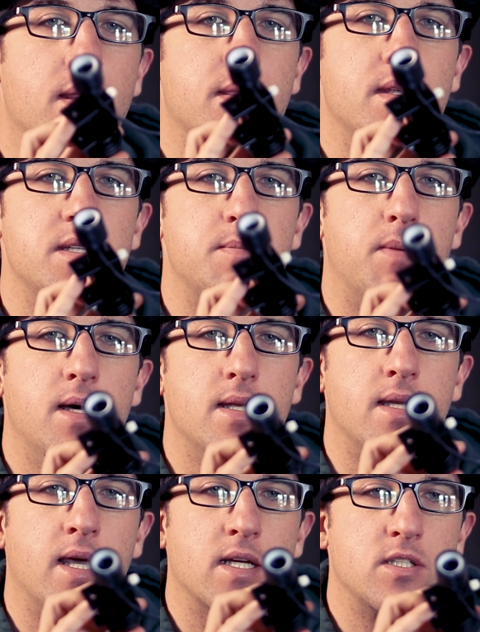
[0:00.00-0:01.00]
This
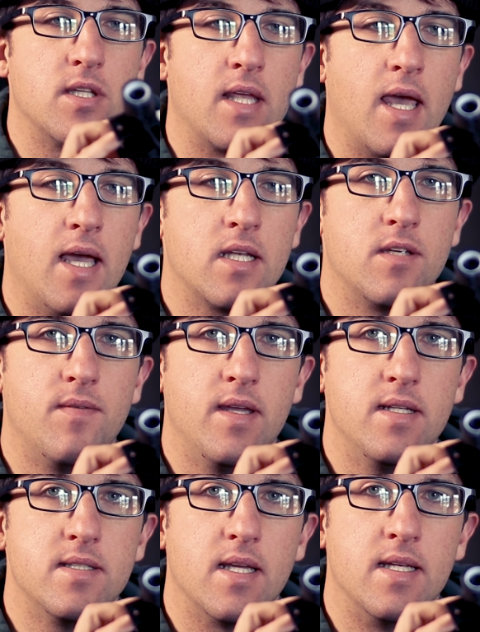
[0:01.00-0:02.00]
button actually
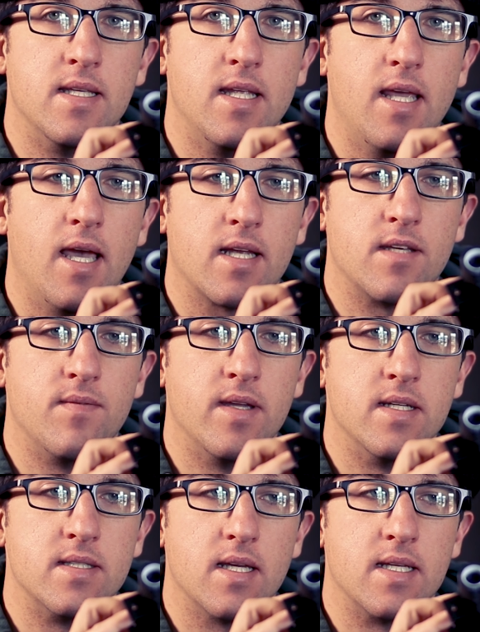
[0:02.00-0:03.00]
activates and
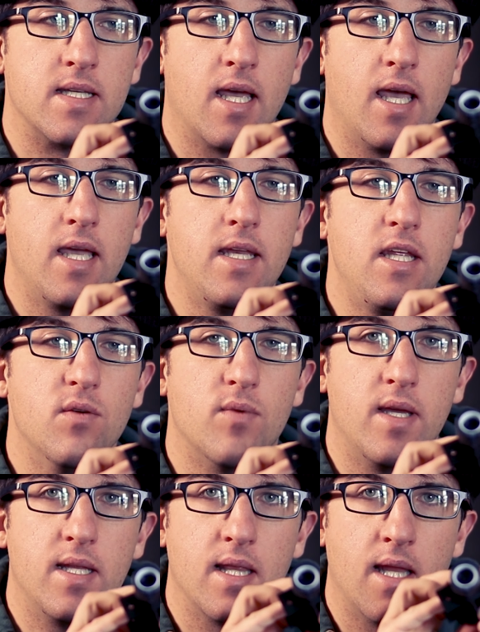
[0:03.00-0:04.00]
deactivates a tiny
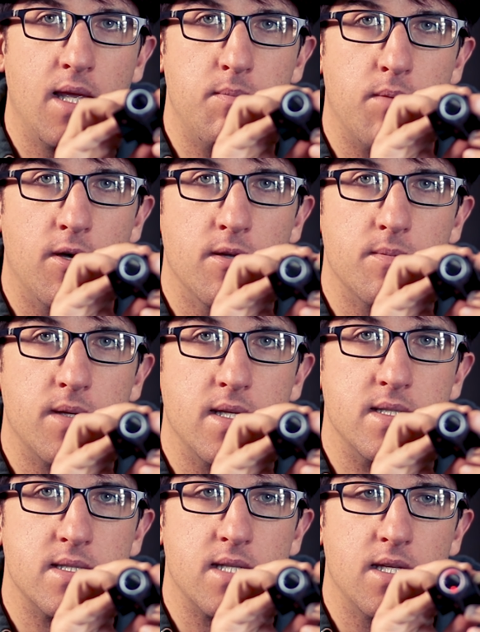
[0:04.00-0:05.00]
red light bulb
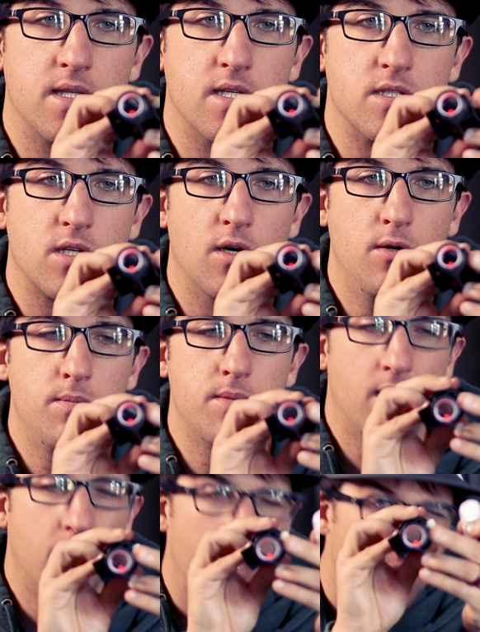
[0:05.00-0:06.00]
inside the scope
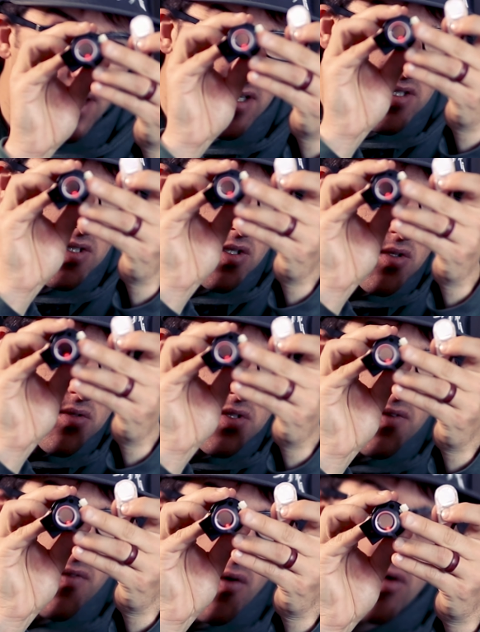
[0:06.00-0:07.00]
that is
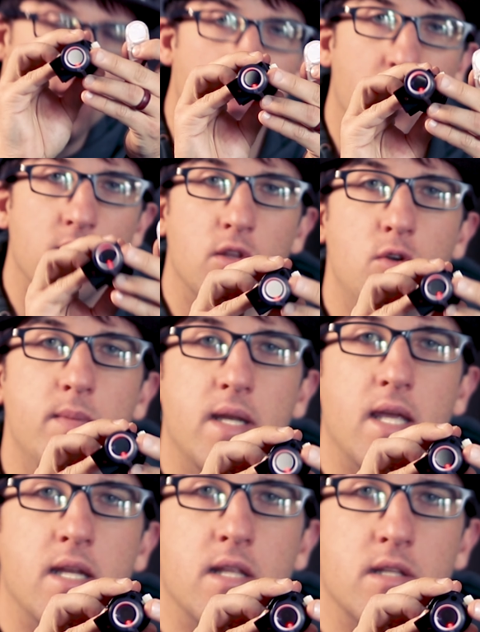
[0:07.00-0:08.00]
used for
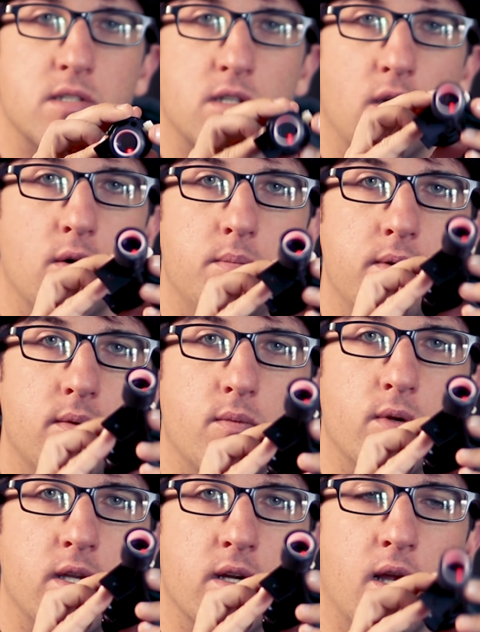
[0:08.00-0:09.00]
illuminating the scope
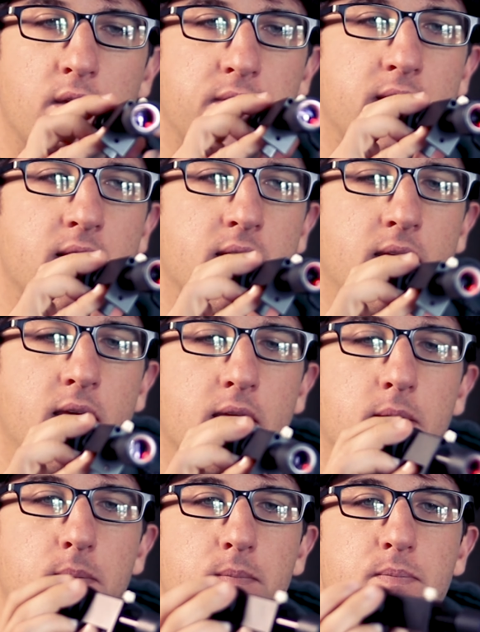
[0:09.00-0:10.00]
when you're out there at
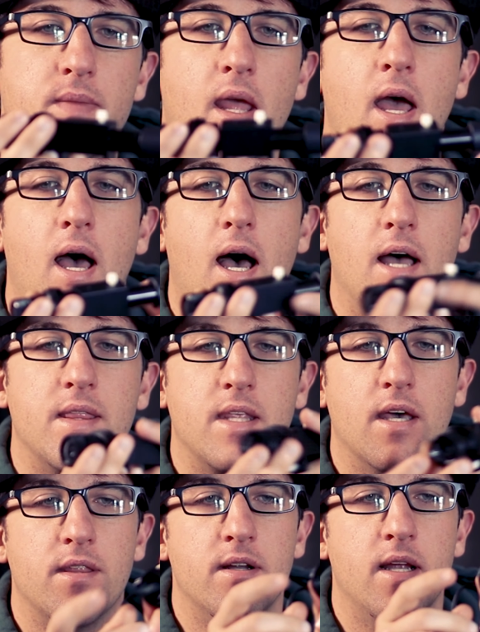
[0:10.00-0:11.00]
night. On the
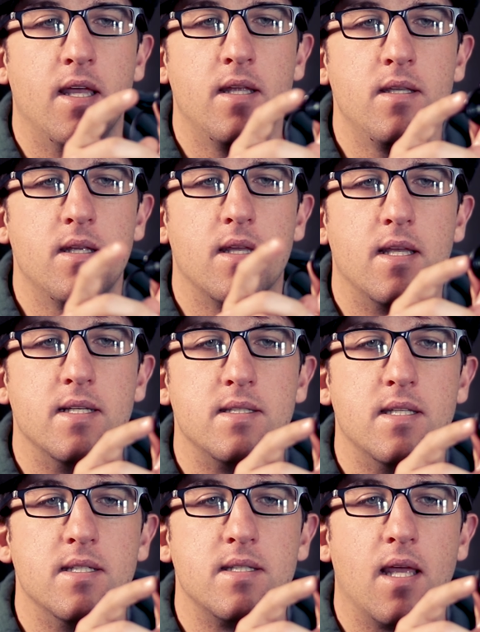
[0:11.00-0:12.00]
other end is
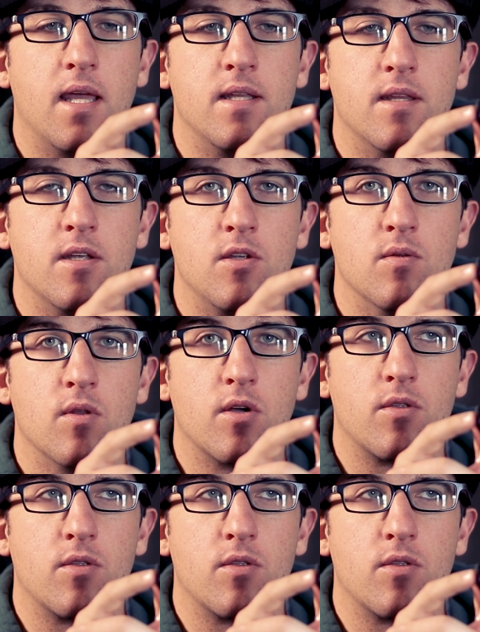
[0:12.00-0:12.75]
this end that you look